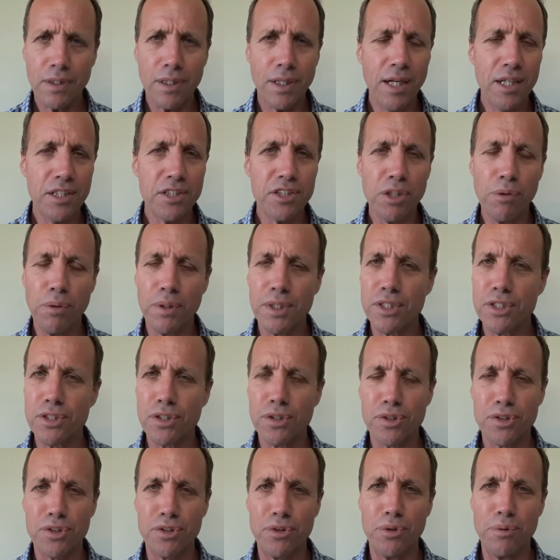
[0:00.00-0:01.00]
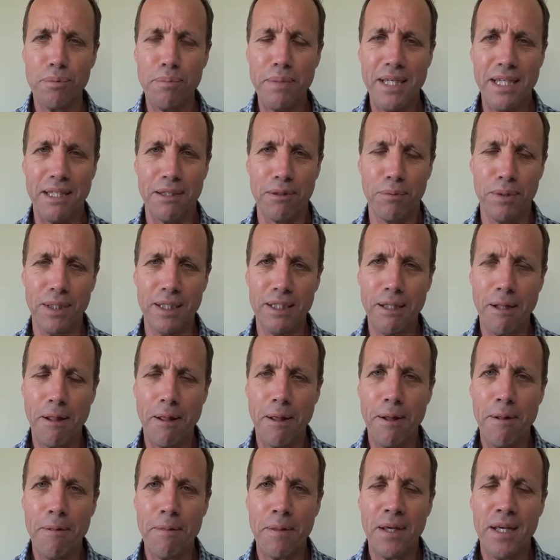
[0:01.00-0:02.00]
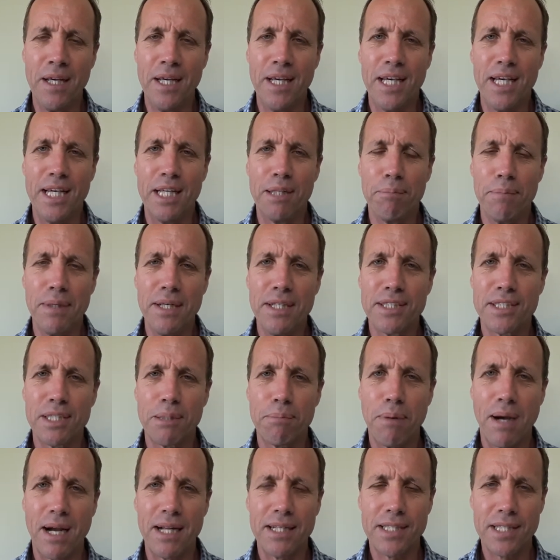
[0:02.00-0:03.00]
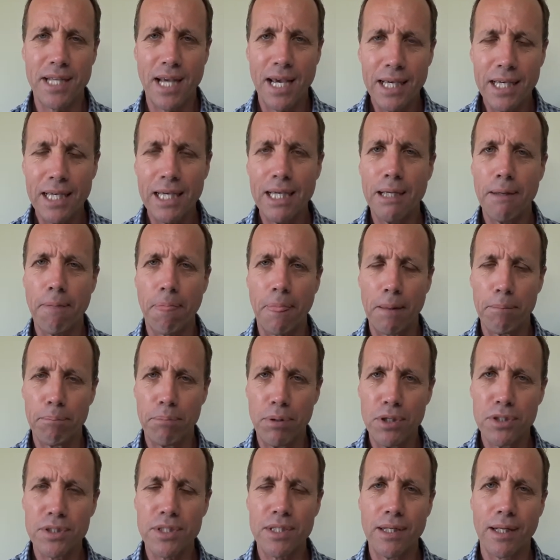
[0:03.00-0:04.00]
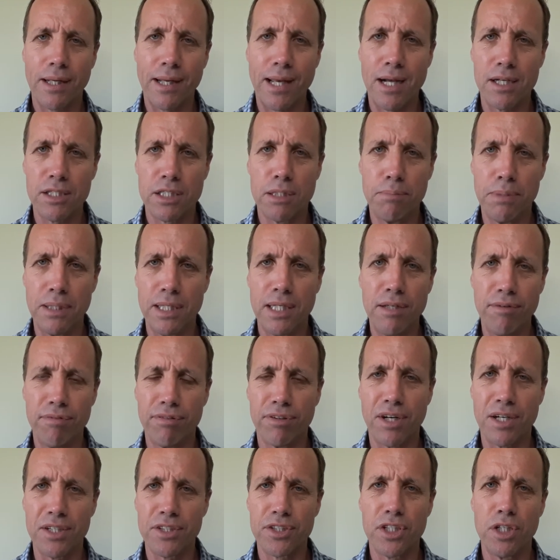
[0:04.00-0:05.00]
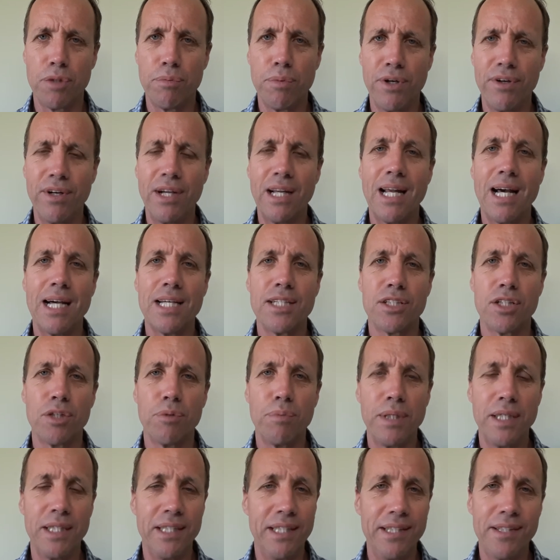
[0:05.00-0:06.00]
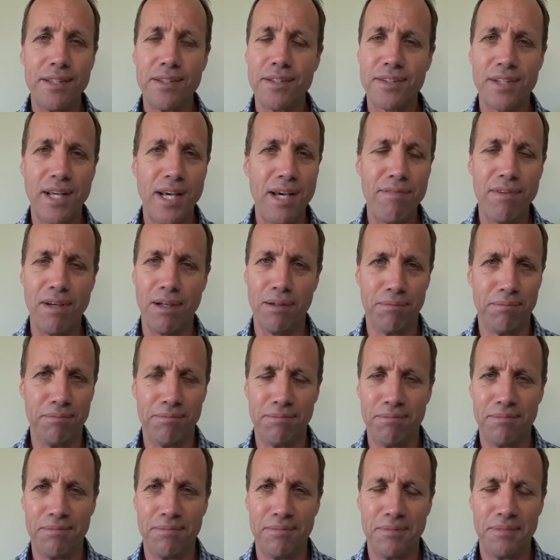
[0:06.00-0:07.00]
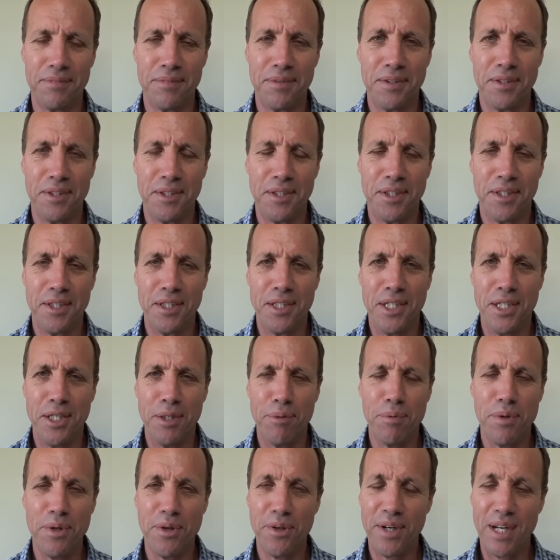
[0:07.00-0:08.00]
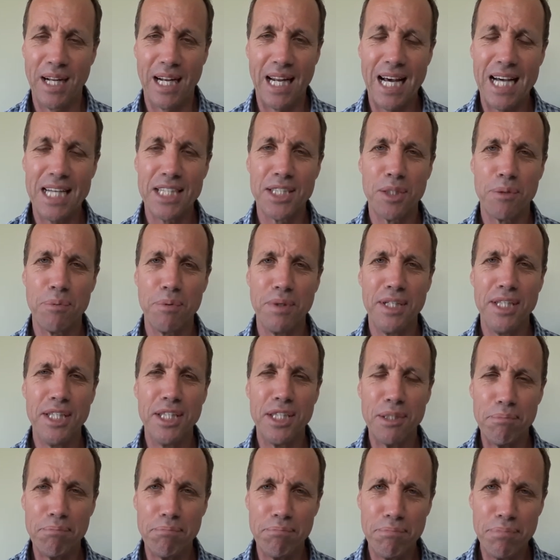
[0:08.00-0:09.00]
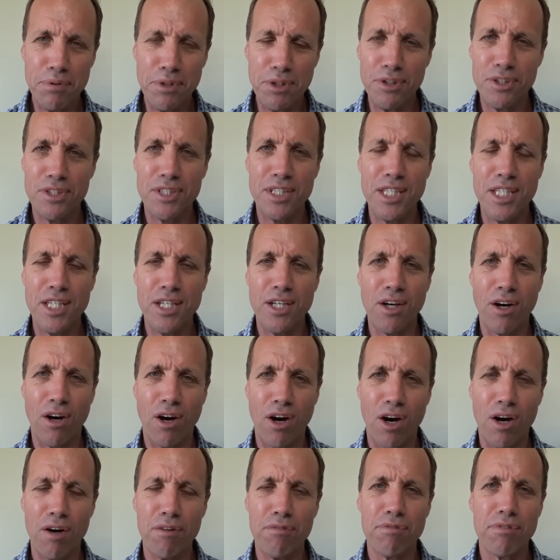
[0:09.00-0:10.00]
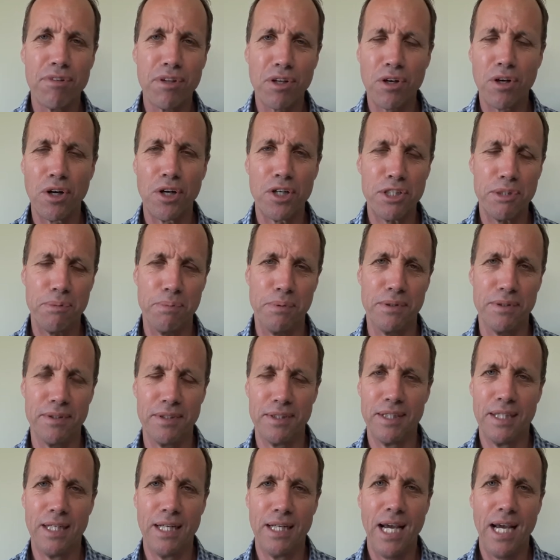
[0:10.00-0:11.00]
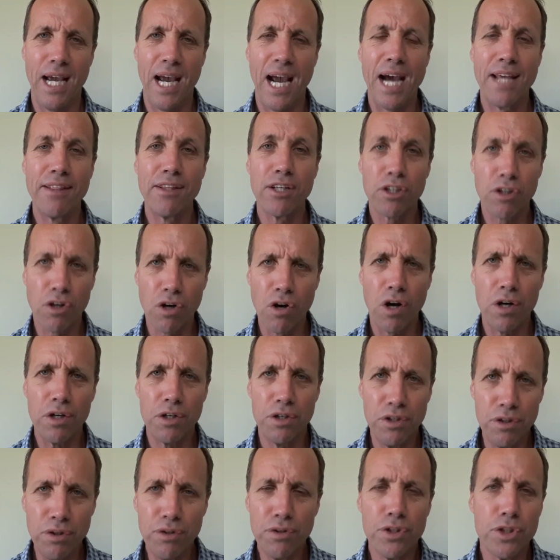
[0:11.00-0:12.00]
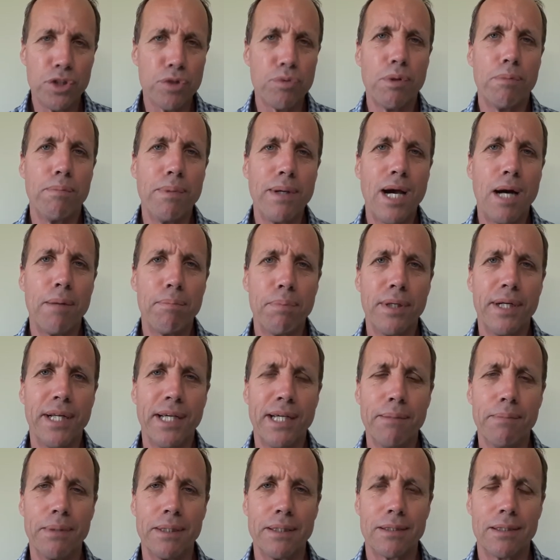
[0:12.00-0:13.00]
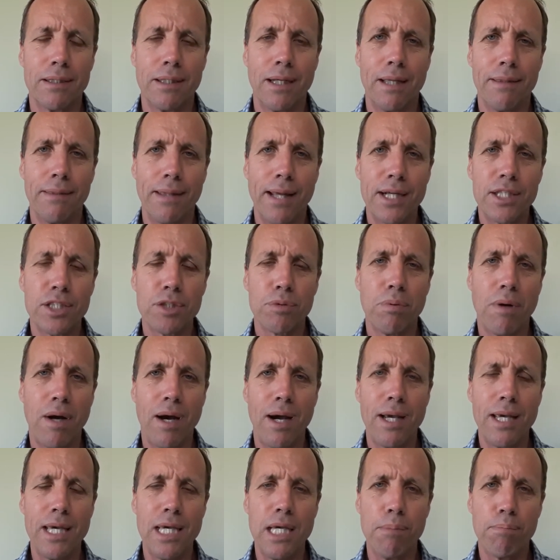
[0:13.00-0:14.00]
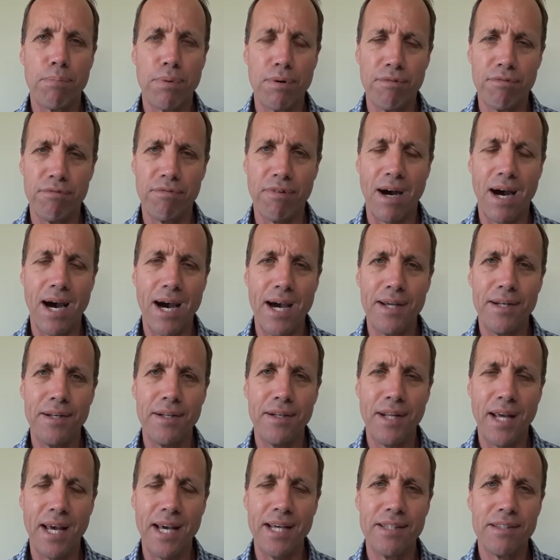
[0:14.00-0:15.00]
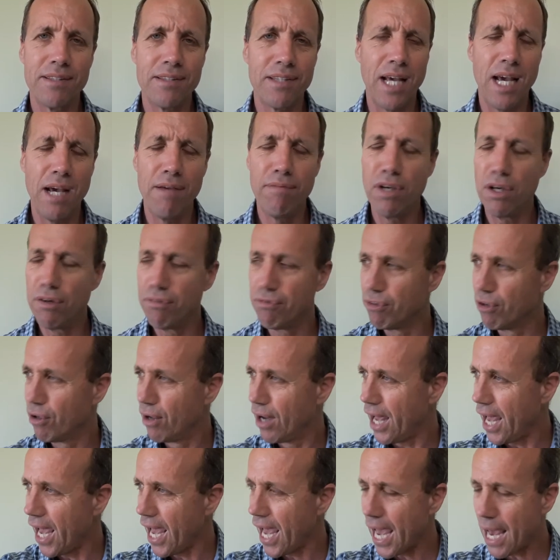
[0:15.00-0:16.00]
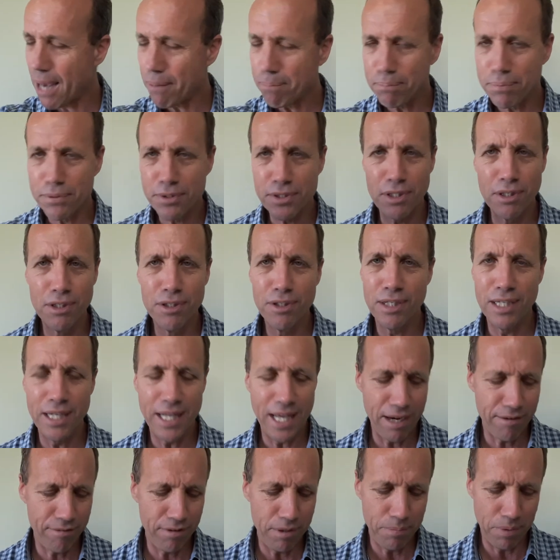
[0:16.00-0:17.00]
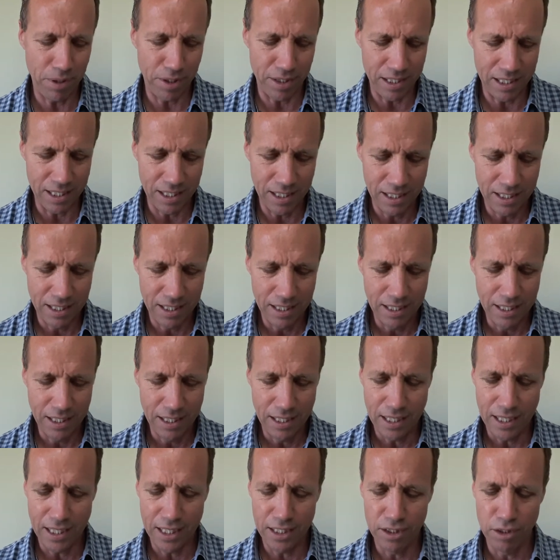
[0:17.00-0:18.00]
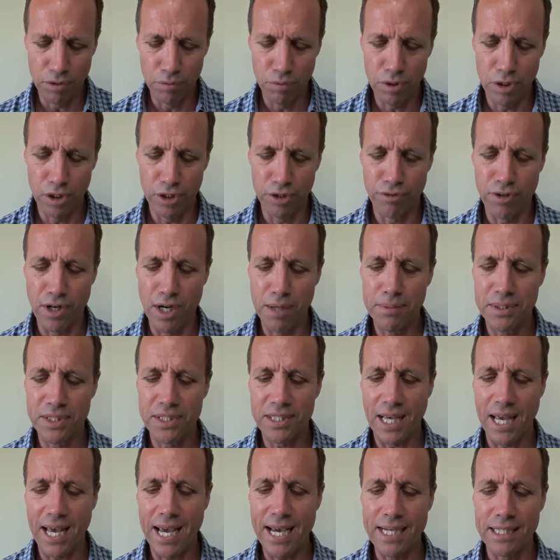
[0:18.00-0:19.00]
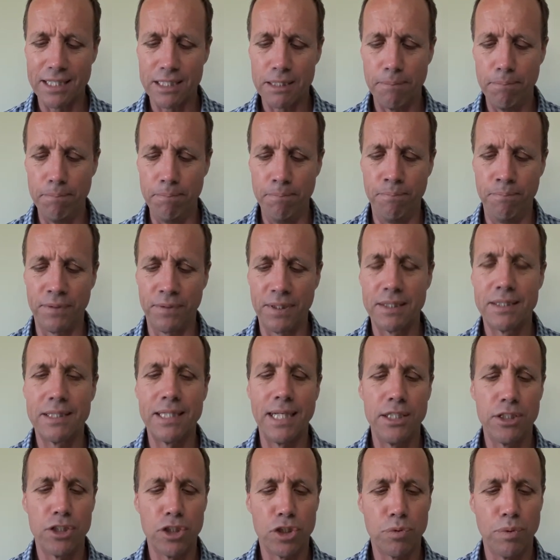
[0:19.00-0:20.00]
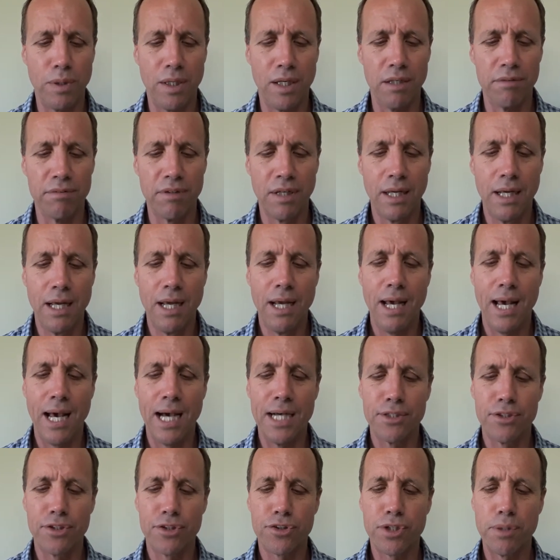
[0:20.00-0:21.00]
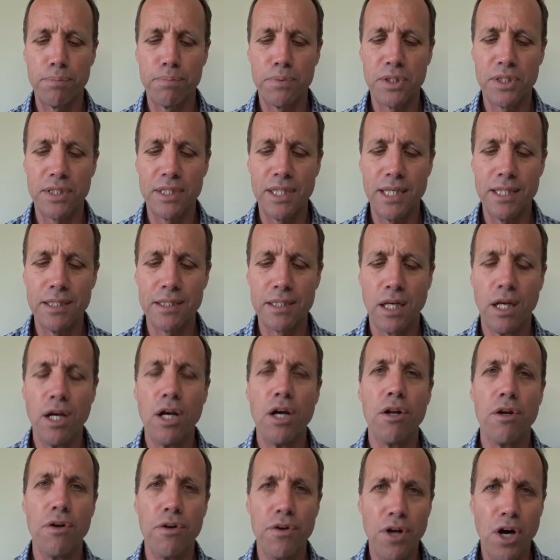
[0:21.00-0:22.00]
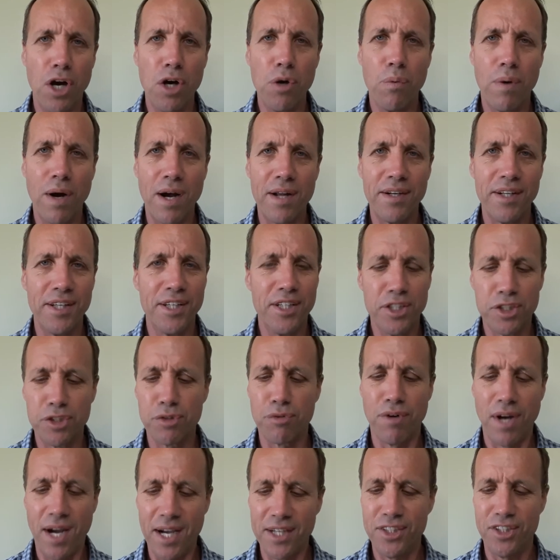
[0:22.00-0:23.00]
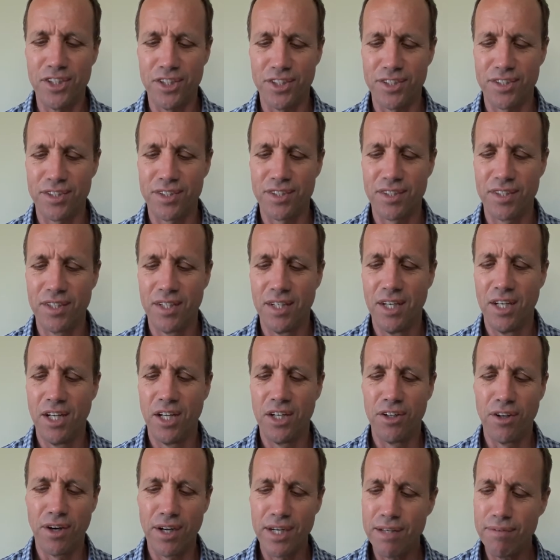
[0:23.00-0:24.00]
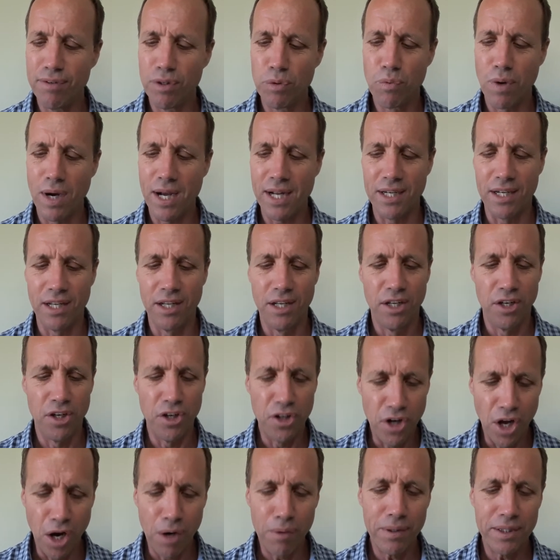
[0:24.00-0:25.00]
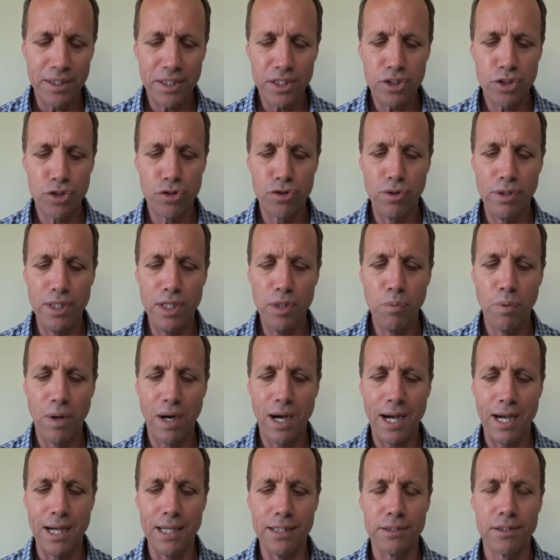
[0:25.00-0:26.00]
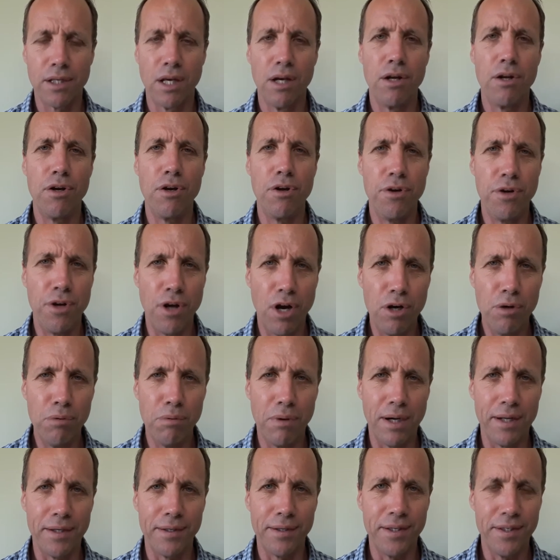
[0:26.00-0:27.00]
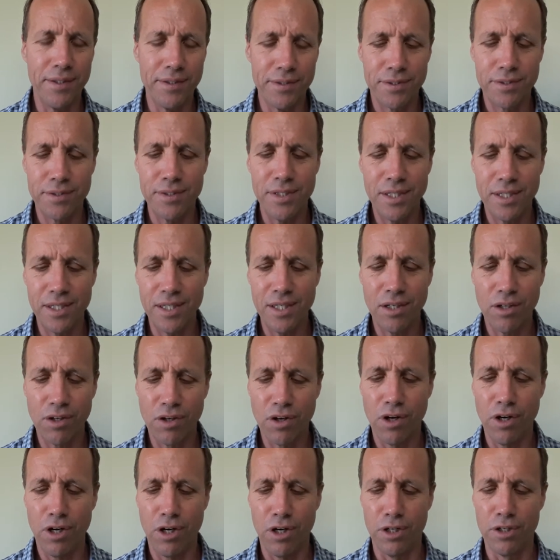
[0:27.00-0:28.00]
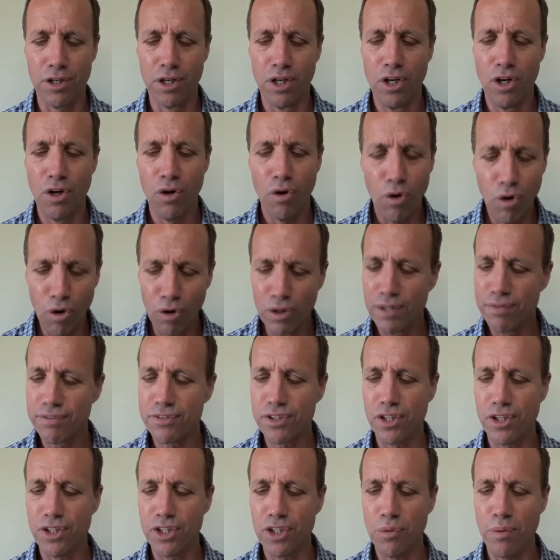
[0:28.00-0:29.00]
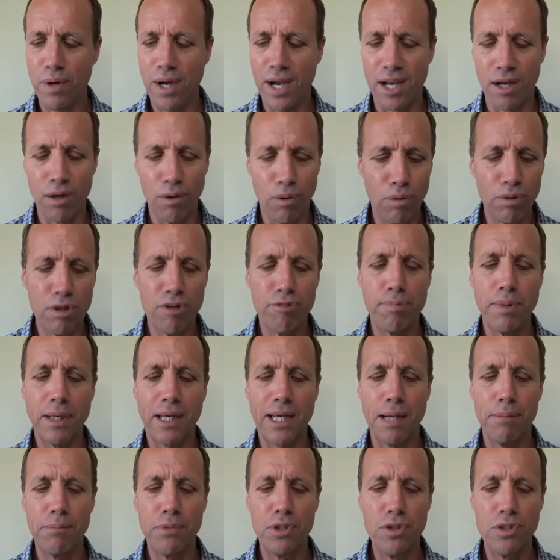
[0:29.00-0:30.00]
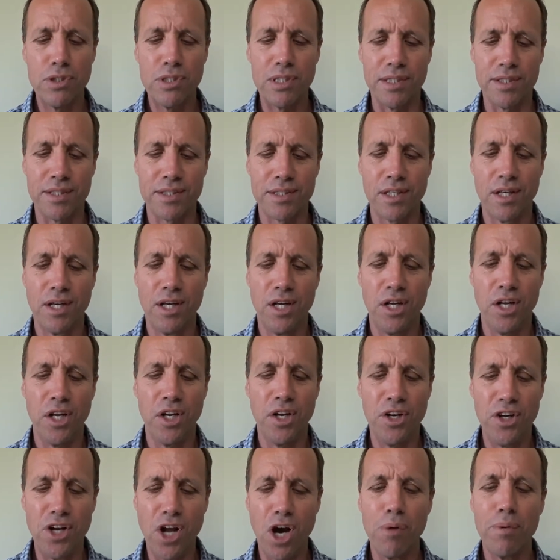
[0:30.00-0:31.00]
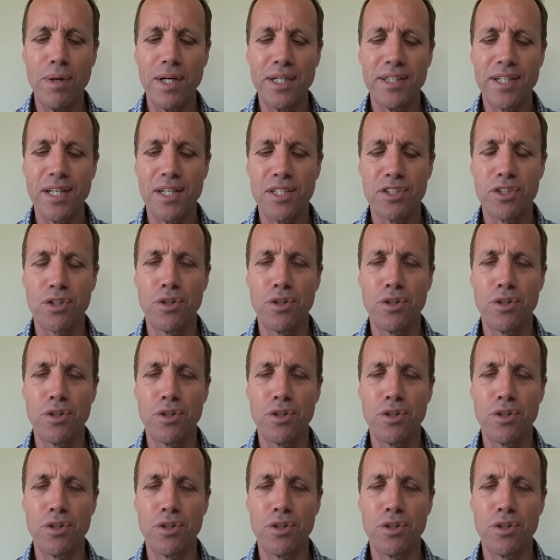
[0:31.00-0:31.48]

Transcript: And so what does this all mean? Well, it means that by taking personal accountability for our sin, we realize that we need a Savior. We realize that we need the beauty of the gospel, and that God knew this would be our predicament. And that's why he provided a Savior for absolutely everybody in the world. Romans 8, 10 to 12. As the scripture says, no one is righteous, not even one. No one is truly wise. No one is seeking God. All have turned away. All have become useless. No one does